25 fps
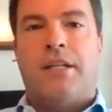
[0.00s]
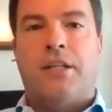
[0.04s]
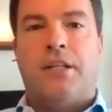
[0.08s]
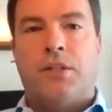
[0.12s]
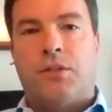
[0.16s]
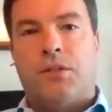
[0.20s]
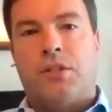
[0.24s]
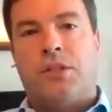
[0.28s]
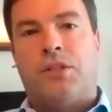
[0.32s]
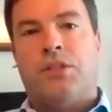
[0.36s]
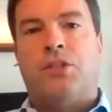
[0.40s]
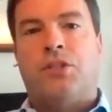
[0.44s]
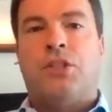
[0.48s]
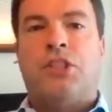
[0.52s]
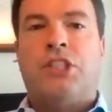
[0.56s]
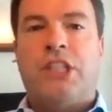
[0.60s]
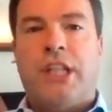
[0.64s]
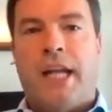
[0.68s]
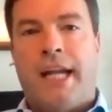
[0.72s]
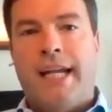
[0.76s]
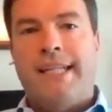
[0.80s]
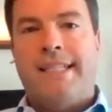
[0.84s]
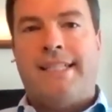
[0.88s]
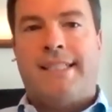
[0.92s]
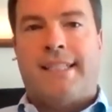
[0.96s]
having to
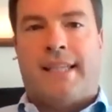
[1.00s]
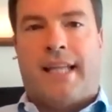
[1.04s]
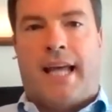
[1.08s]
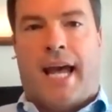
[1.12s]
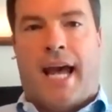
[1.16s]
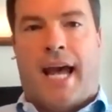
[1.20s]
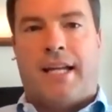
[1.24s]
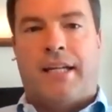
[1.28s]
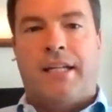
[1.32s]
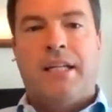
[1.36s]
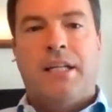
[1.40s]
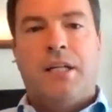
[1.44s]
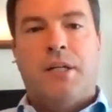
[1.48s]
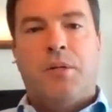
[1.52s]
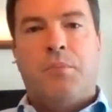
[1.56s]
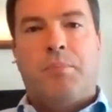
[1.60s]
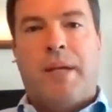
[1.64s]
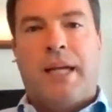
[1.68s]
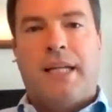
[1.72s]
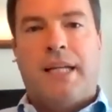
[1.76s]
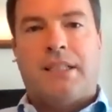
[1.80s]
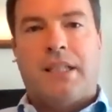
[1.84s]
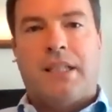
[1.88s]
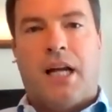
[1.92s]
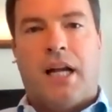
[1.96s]
chase that
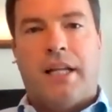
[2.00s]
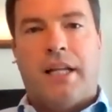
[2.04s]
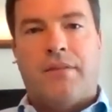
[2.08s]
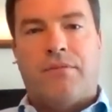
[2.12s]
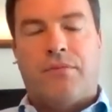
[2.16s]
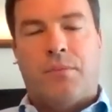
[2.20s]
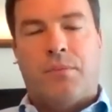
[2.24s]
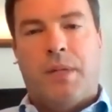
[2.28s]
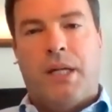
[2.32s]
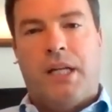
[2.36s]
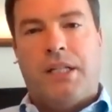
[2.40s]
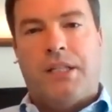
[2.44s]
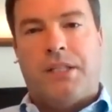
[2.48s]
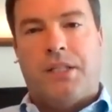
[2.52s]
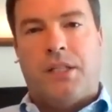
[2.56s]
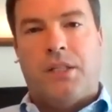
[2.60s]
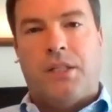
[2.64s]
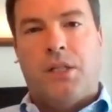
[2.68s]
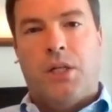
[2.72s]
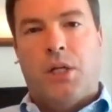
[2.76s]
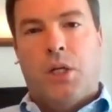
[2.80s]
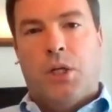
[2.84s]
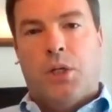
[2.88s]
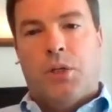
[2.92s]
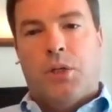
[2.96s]
baseline
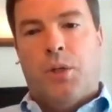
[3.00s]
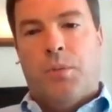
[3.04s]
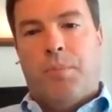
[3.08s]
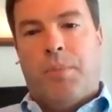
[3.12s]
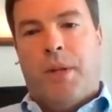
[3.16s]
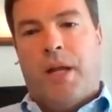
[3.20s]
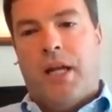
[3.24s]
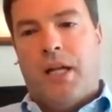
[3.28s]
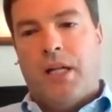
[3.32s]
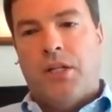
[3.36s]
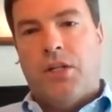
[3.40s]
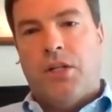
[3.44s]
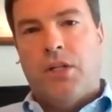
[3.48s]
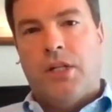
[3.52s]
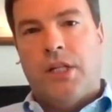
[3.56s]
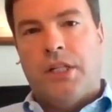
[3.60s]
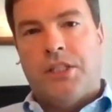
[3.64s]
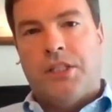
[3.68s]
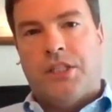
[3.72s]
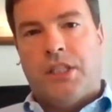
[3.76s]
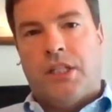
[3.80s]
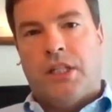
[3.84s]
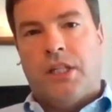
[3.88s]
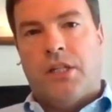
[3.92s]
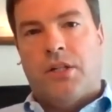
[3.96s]
information, you're paying good
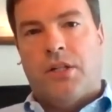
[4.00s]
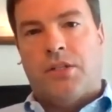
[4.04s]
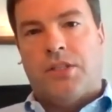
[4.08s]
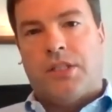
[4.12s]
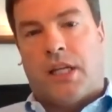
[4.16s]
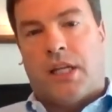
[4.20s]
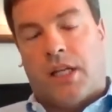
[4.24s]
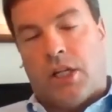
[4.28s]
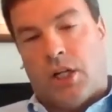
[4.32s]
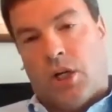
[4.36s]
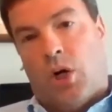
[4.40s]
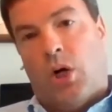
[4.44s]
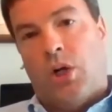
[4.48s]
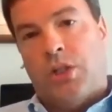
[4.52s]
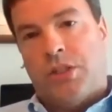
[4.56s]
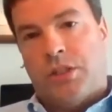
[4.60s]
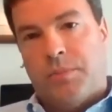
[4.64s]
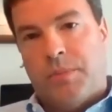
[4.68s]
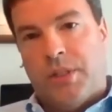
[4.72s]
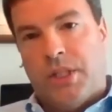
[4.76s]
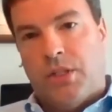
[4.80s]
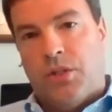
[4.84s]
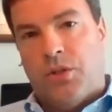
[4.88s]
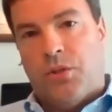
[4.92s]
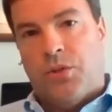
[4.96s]
engineers that could
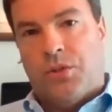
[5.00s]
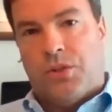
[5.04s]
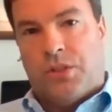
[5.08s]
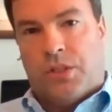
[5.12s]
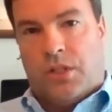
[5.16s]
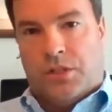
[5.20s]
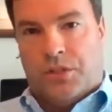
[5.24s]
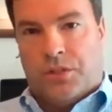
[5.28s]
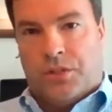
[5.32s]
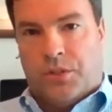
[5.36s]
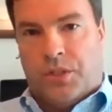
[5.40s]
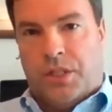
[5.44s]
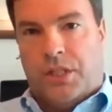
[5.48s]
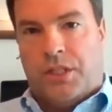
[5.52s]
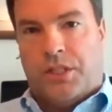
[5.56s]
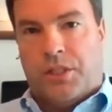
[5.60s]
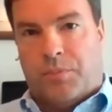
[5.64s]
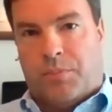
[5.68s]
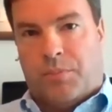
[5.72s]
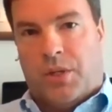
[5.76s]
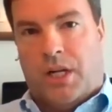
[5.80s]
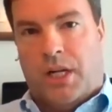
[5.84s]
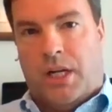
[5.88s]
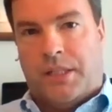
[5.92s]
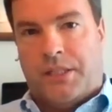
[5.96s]
also be used on
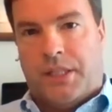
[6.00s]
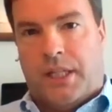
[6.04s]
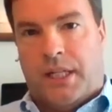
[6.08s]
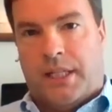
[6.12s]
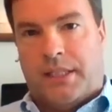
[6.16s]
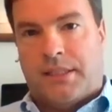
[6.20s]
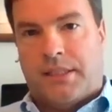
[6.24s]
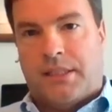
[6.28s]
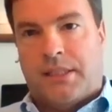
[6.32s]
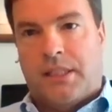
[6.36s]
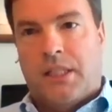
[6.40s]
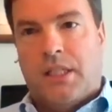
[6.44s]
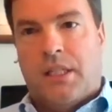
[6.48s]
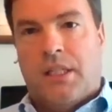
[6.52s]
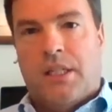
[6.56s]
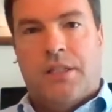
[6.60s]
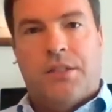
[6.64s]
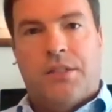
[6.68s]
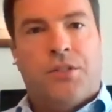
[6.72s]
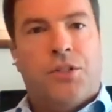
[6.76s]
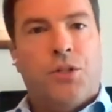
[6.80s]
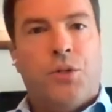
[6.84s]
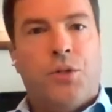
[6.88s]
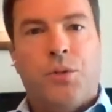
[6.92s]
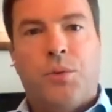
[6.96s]
strategic projects
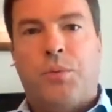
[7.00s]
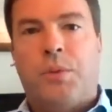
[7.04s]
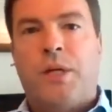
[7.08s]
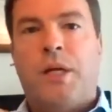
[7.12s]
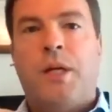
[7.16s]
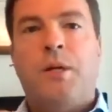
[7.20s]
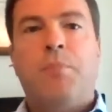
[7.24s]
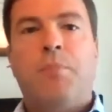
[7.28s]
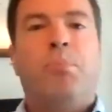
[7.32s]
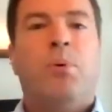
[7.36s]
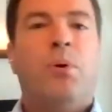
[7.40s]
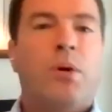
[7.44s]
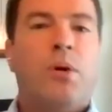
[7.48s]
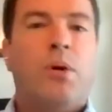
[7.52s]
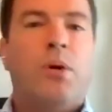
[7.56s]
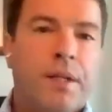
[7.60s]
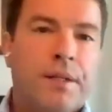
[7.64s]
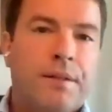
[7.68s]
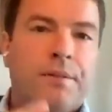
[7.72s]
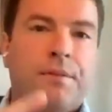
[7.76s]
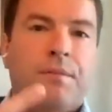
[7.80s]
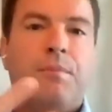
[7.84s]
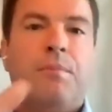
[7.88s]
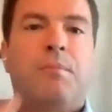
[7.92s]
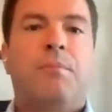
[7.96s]
to
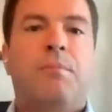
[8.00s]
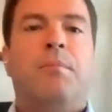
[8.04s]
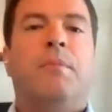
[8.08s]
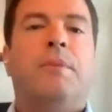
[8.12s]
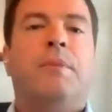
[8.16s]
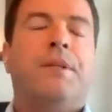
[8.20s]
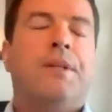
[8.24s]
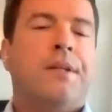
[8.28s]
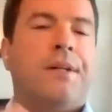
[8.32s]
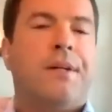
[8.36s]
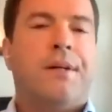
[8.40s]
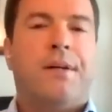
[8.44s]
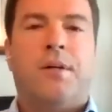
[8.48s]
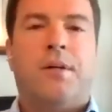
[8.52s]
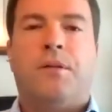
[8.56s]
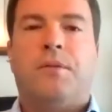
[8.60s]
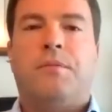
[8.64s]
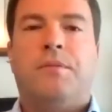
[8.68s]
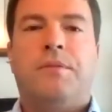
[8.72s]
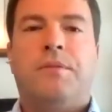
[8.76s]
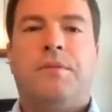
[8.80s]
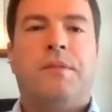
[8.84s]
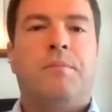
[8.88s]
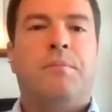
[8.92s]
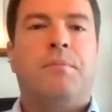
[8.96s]
input,
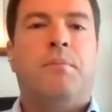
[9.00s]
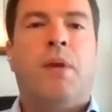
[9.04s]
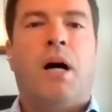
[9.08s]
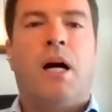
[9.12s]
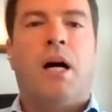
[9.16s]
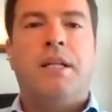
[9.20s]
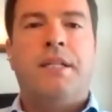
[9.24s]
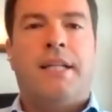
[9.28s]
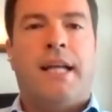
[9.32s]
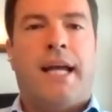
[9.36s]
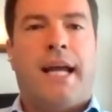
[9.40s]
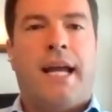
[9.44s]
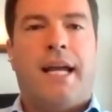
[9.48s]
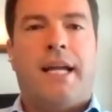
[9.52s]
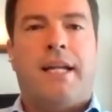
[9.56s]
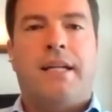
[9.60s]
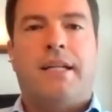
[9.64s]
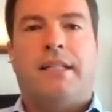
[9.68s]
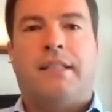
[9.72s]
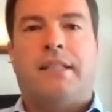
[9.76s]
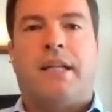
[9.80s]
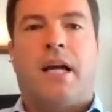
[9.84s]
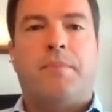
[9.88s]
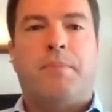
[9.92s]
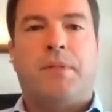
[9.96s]

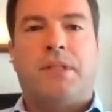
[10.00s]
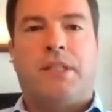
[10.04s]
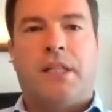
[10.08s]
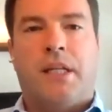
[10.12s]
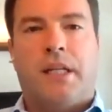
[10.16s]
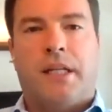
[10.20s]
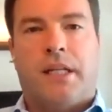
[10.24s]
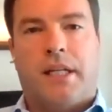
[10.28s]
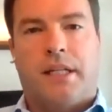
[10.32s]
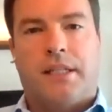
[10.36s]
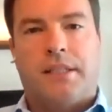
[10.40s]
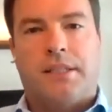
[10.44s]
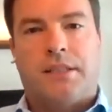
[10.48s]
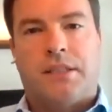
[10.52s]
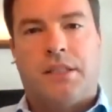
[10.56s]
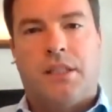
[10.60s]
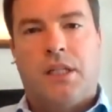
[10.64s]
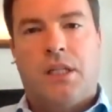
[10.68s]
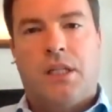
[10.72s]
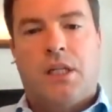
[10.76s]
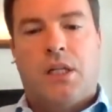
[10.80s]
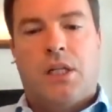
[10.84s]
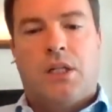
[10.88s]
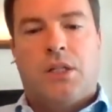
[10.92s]
mundane type of tickets.